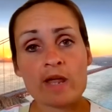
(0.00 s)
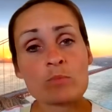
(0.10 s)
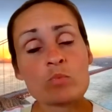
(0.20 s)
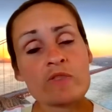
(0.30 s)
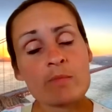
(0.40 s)

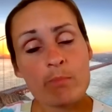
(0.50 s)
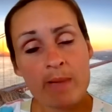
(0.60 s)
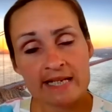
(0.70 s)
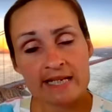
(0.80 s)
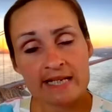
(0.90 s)
and with a
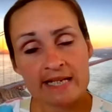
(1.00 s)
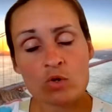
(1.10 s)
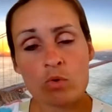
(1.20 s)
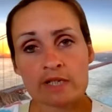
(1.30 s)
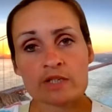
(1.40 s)
better
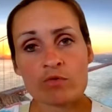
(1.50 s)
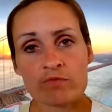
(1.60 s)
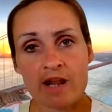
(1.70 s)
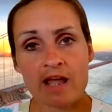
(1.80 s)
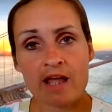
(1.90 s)
quality
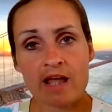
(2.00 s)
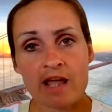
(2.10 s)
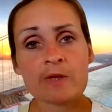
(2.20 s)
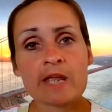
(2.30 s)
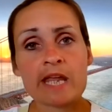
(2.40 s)
of
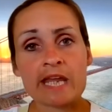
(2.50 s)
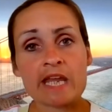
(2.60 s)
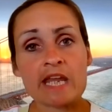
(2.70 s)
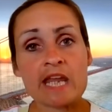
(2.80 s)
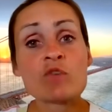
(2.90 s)
life
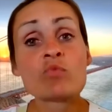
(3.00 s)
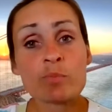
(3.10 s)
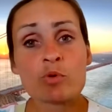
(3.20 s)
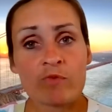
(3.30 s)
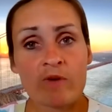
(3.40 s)
if we
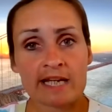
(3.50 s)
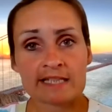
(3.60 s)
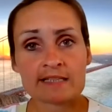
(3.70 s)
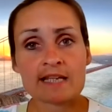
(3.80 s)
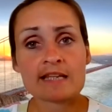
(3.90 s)
provide
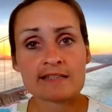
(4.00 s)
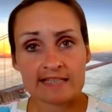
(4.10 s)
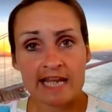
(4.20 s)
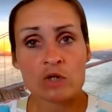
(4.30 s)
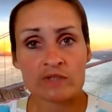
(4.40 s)

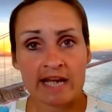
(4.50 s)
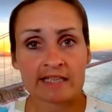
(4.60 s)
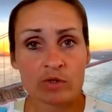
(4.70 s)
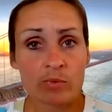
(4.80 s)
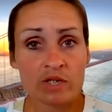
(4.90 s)

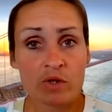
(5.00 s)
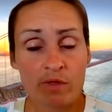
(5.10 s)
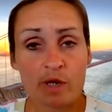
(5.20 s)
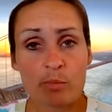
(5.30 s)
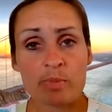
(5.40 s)
stereotactic
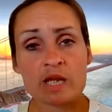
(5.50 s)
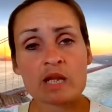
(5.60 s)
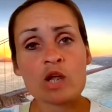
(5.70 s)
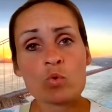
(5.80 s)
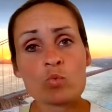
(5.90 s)
radiotherapy,
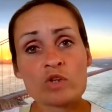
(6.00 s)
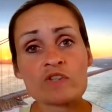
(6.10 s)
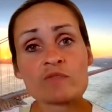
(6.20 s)
which is